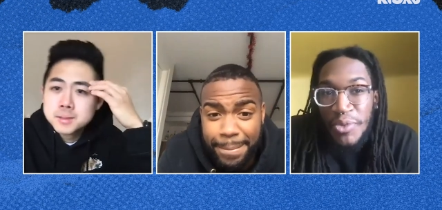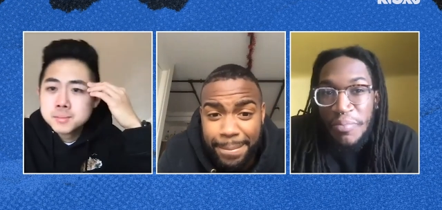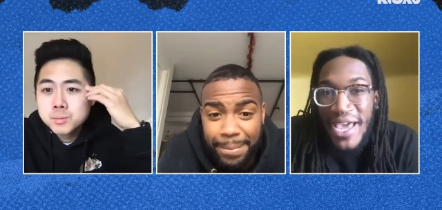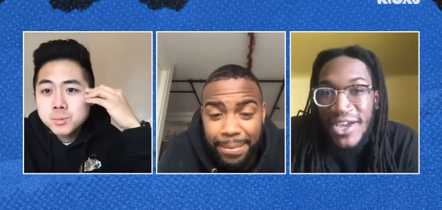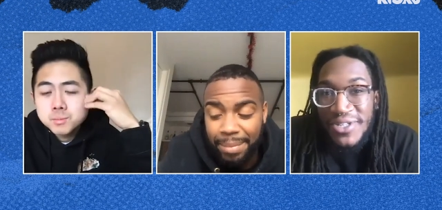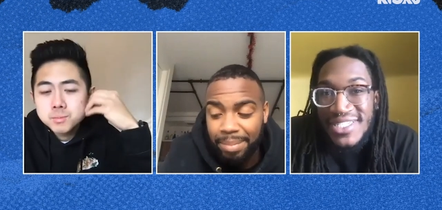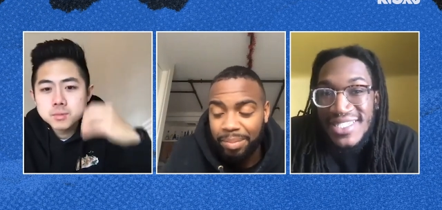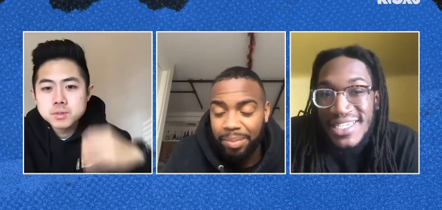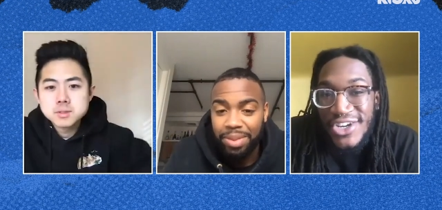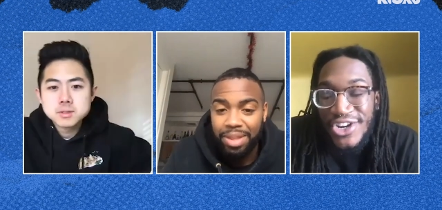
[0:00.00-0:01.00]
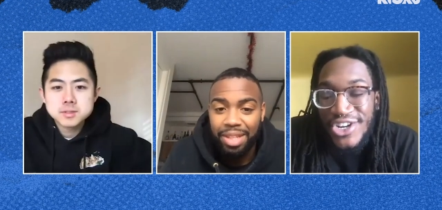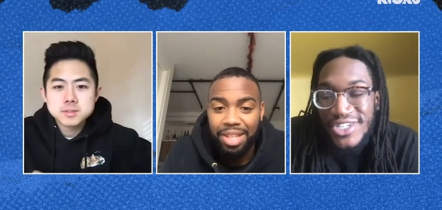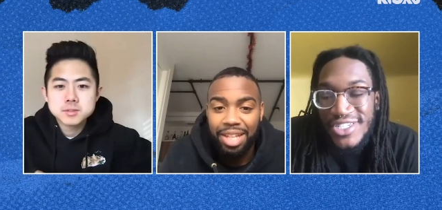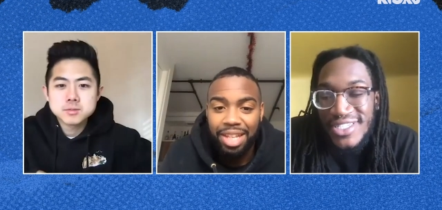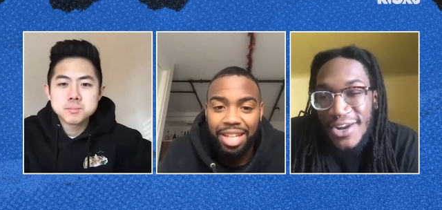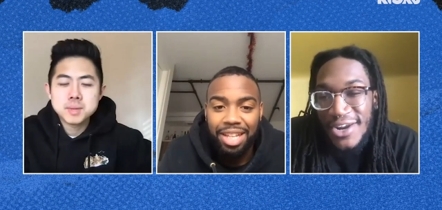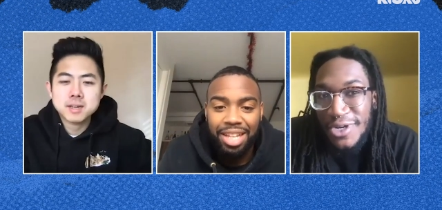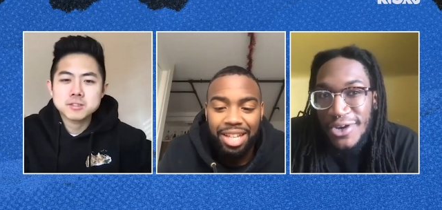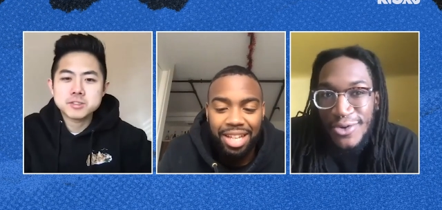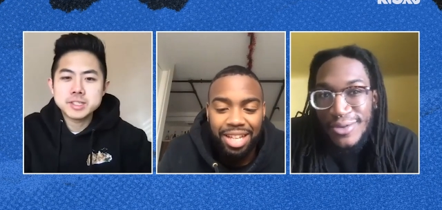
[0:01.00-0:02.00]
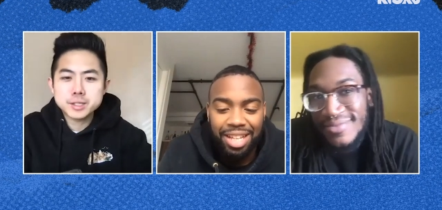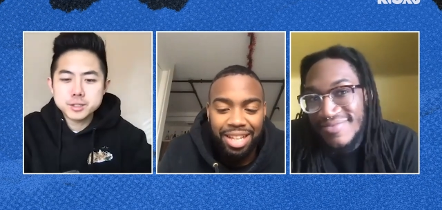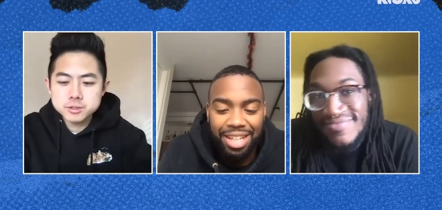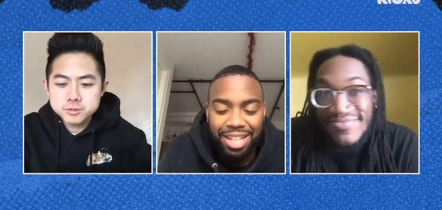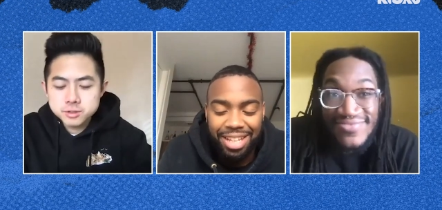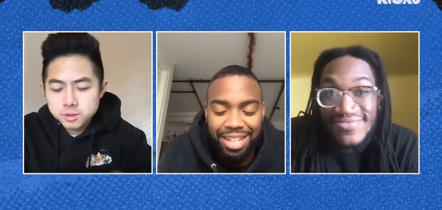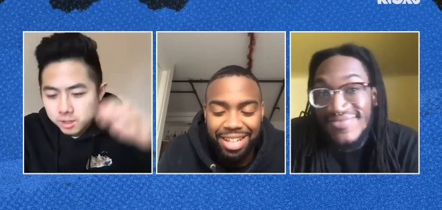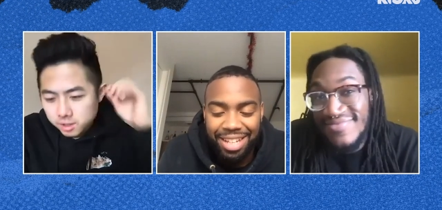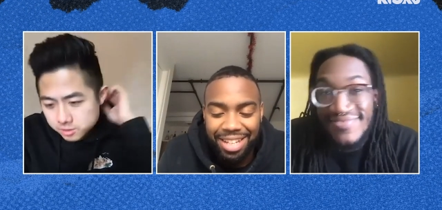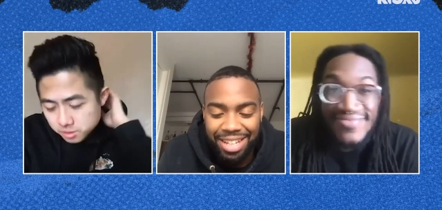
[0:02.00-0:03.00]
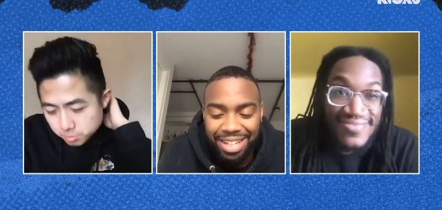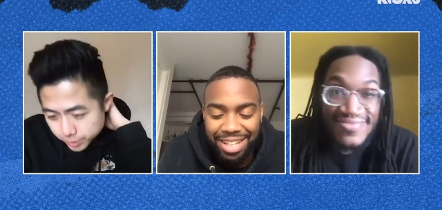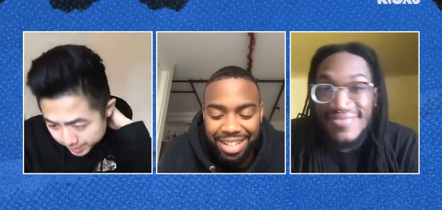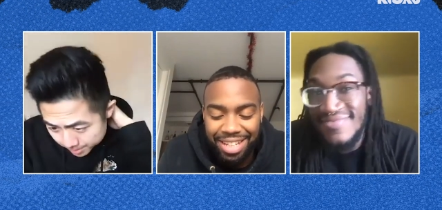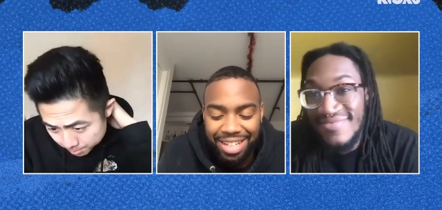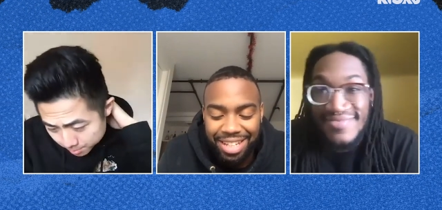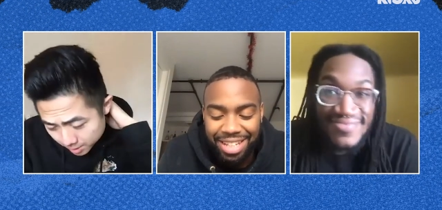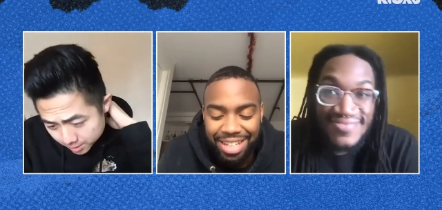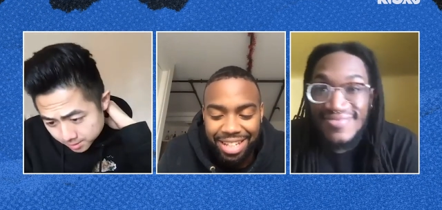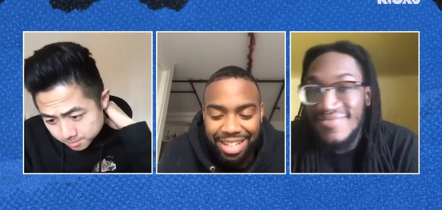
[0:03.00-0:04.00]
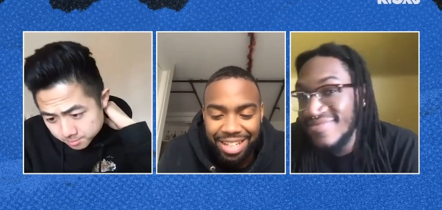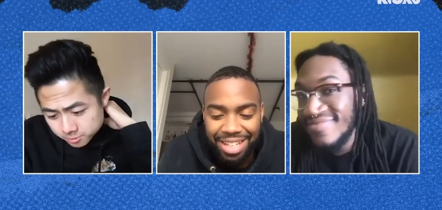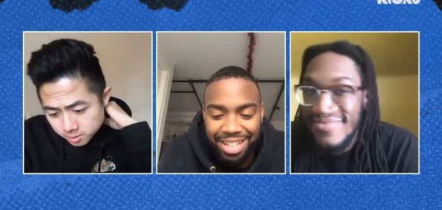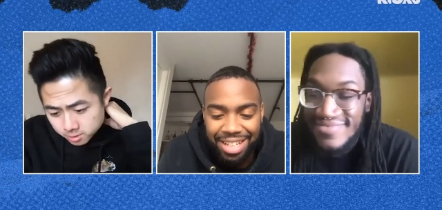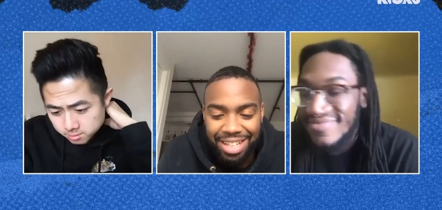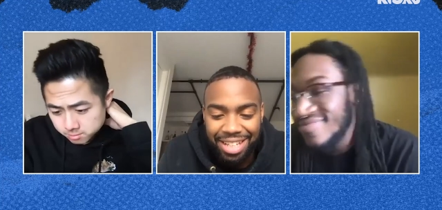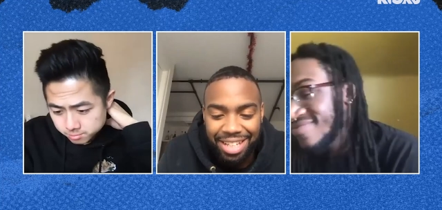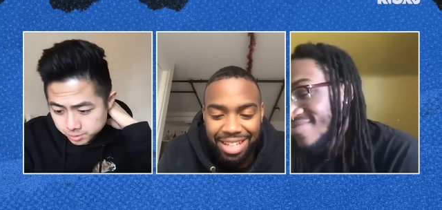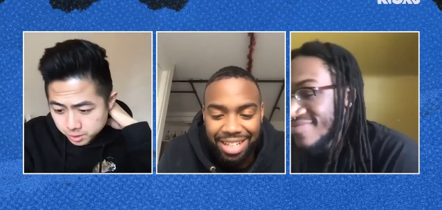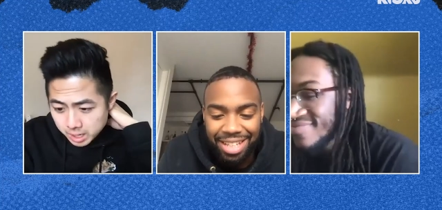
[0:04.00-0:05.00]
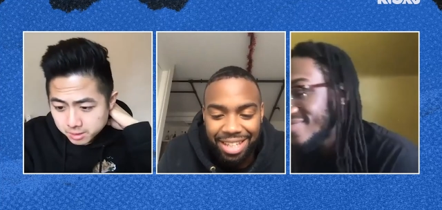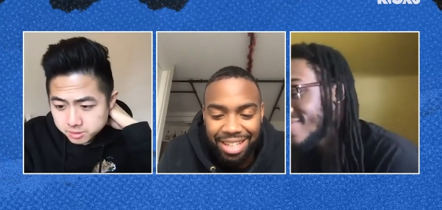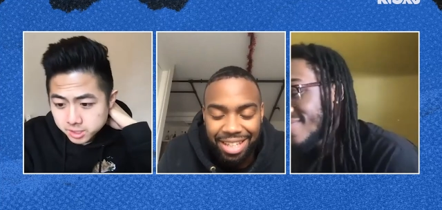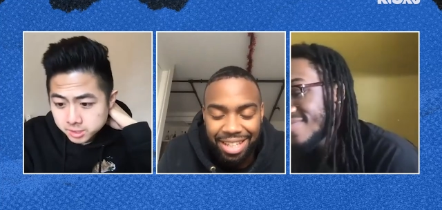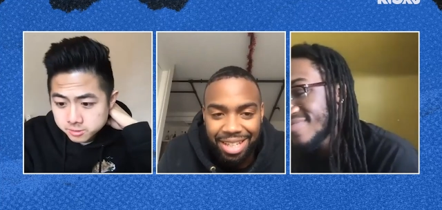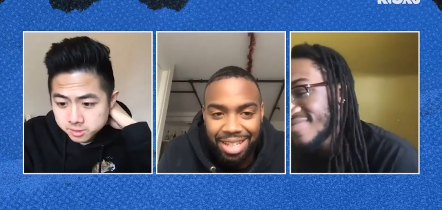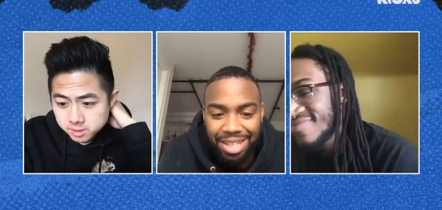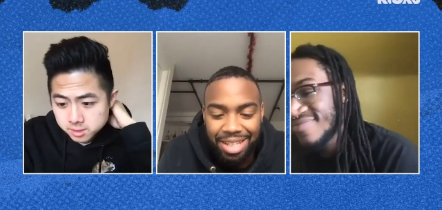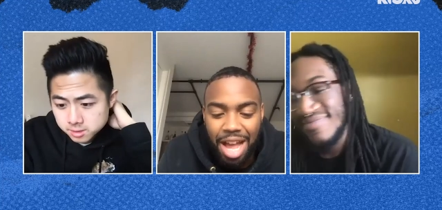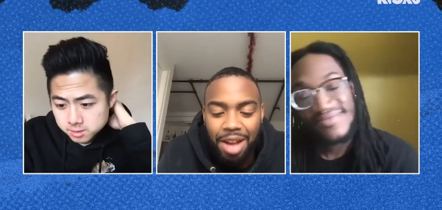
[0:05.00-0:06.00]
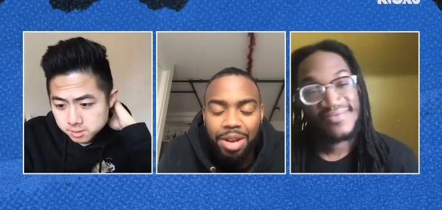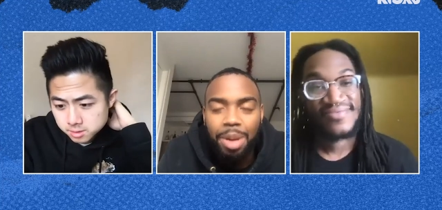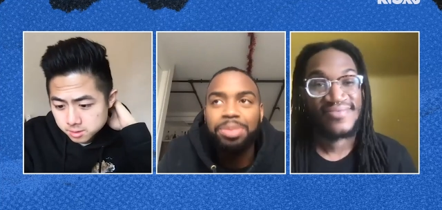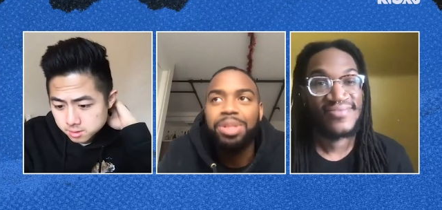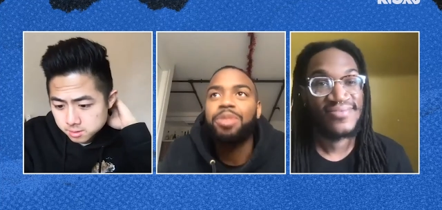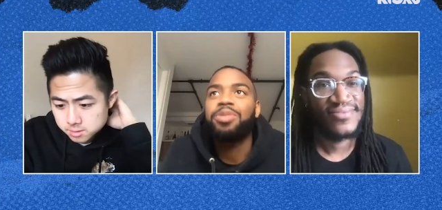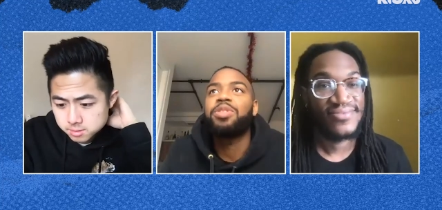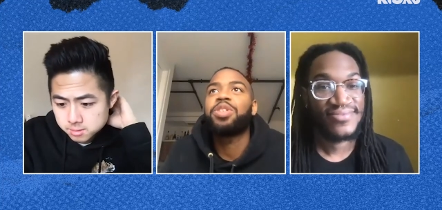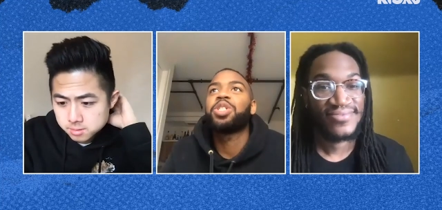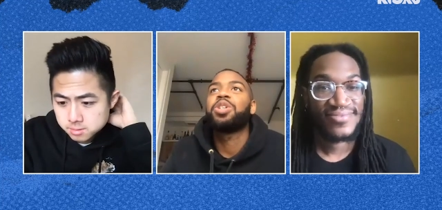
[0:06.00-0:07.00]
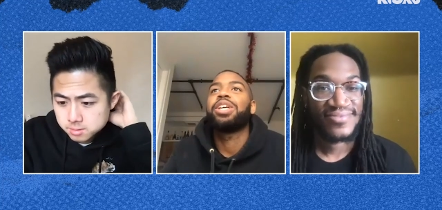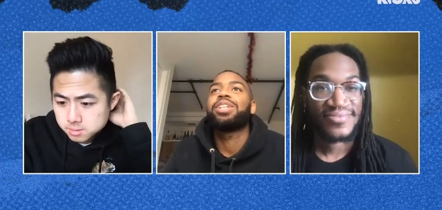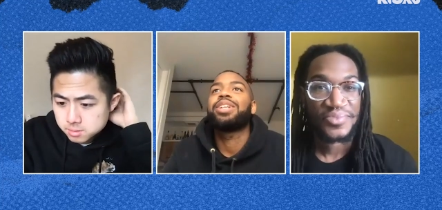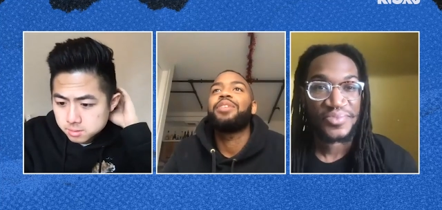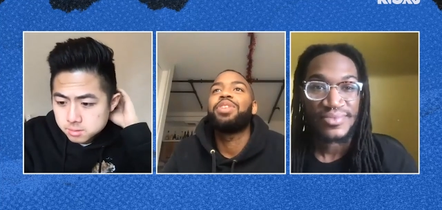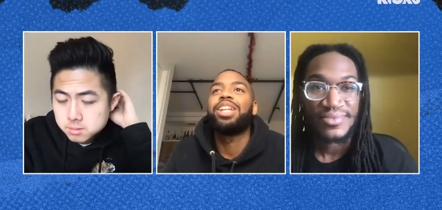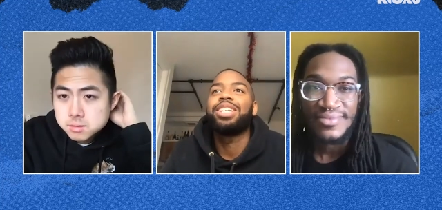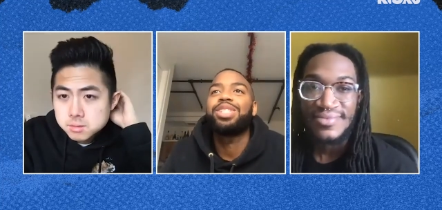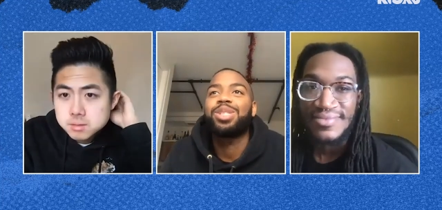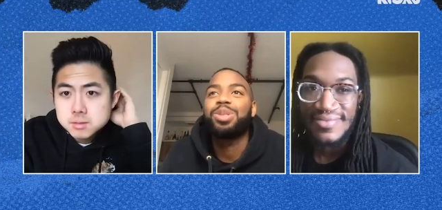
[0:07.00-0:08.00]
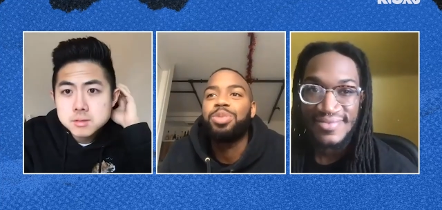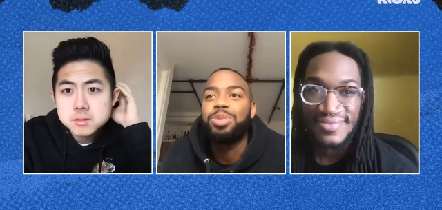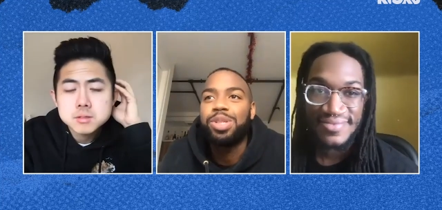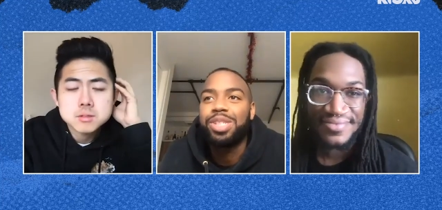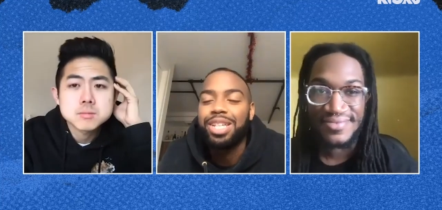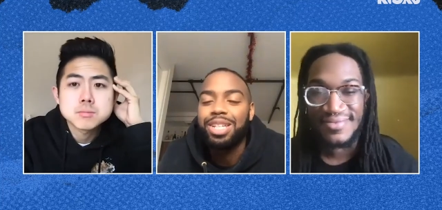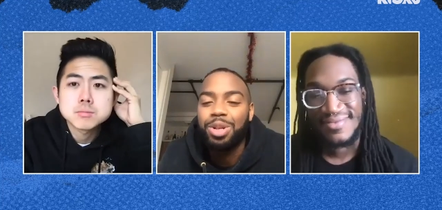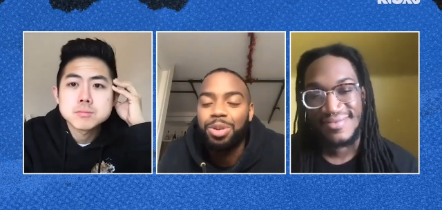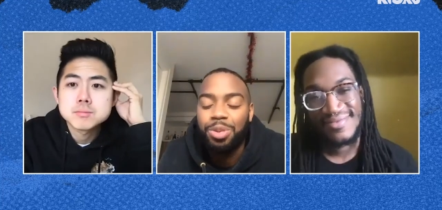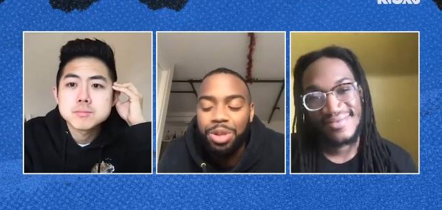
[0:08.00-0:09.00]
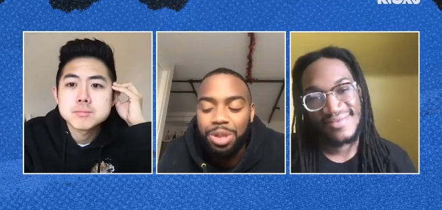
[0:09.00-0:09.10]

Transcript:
Speaker 1: we're um, back on sneakers. I don't know. Sneakers, no longer on Supremes. Um, so you know how this ends.
Speaker 2: Nah, yeah, yeah, for sure. Like I feel like Supreme was it. Yo, Rooney,